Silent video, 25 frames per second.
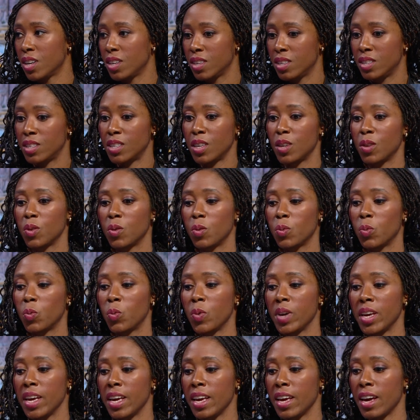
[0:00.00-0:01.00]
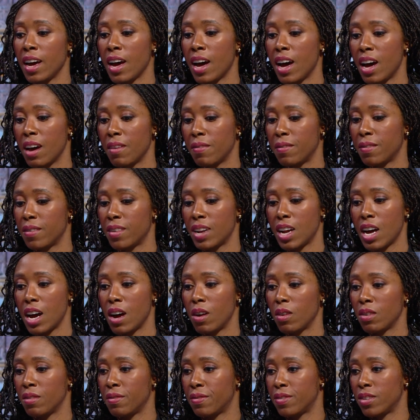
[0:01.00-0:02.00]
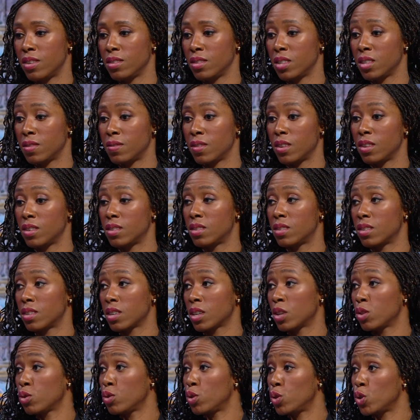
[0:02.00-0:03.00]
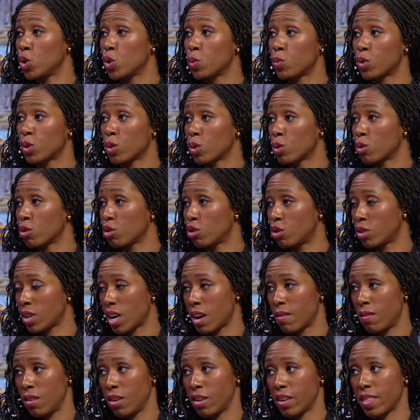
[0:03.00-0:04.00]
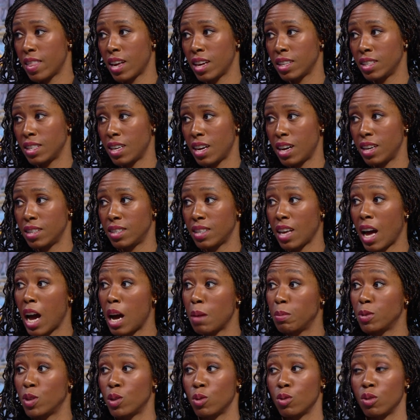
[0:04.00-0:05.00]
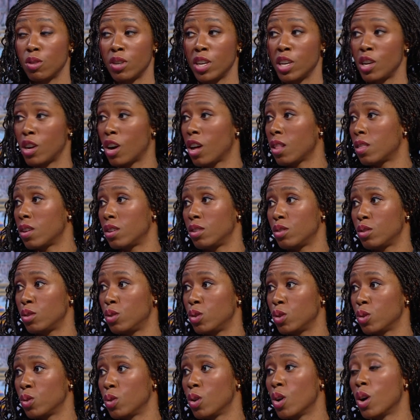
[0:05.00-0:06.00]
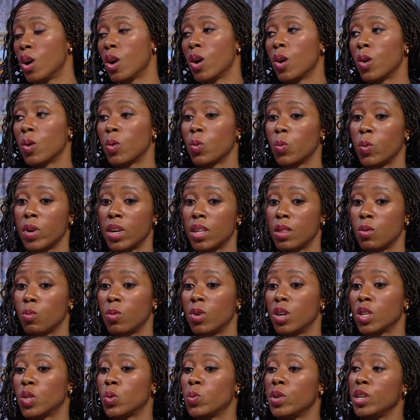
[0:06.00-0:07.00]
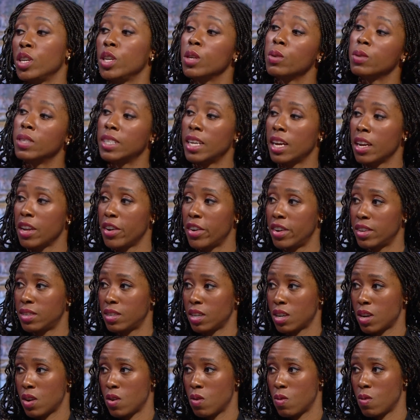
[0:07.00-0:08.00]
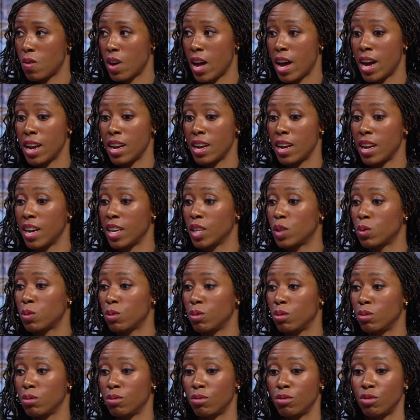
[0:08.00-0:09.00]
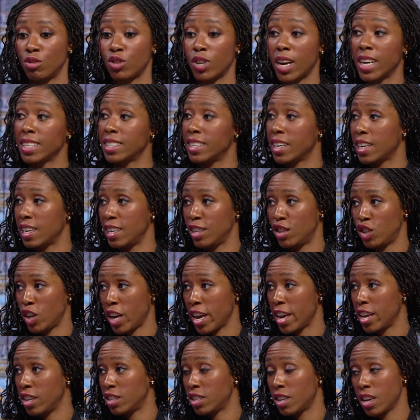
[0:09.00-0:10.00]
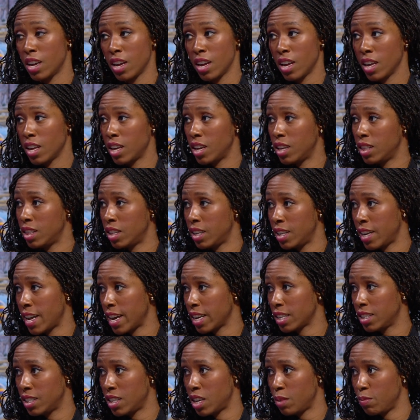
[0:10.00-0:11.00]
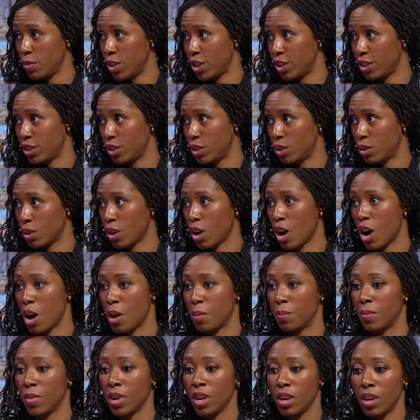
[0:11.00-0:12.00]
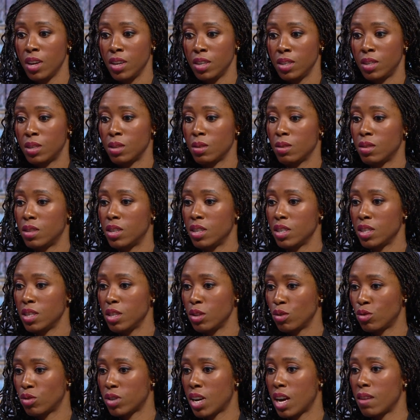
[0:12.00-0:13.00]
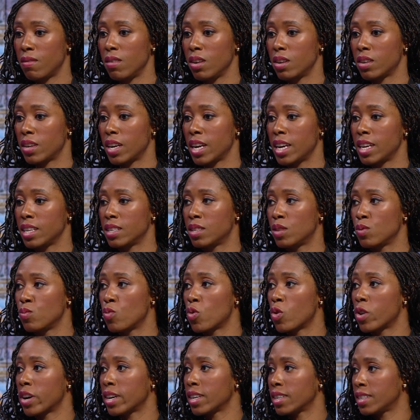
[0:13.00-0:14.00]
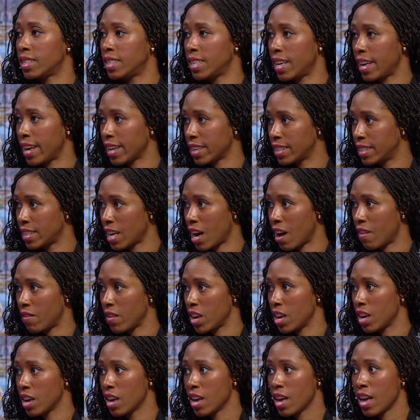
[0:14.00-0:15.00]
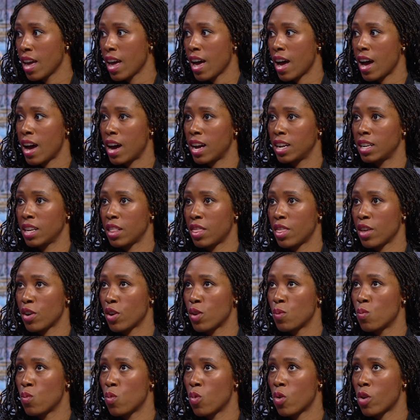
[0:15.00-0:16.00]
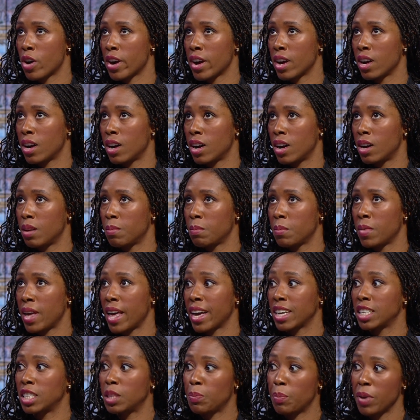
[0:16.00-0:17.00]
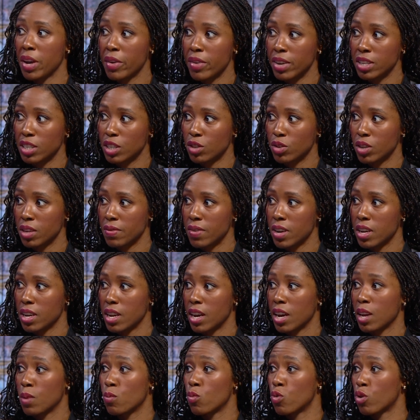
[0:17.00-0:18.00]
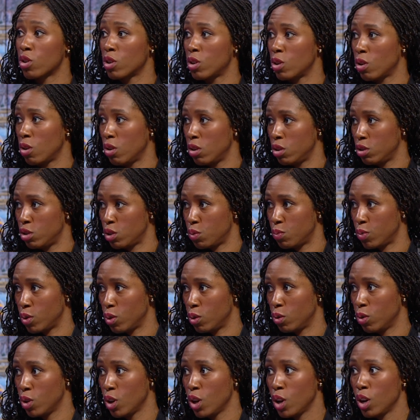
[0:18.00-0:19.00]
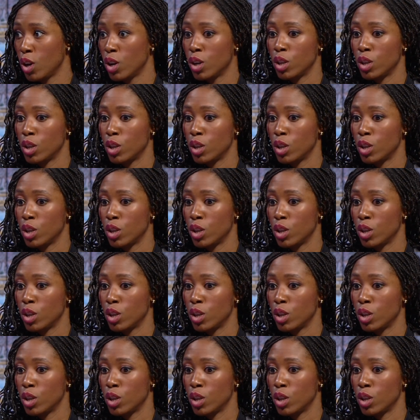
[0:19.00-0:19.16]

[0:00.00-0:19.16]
So we have now in front of us a consumer or a traveler that has absolutely nothing to do with what we knew 10 years ago, and it will drastically change in the next 10 years to come. So this new traveler is more tech savvy, and they're more experience driven and more knowledgeable.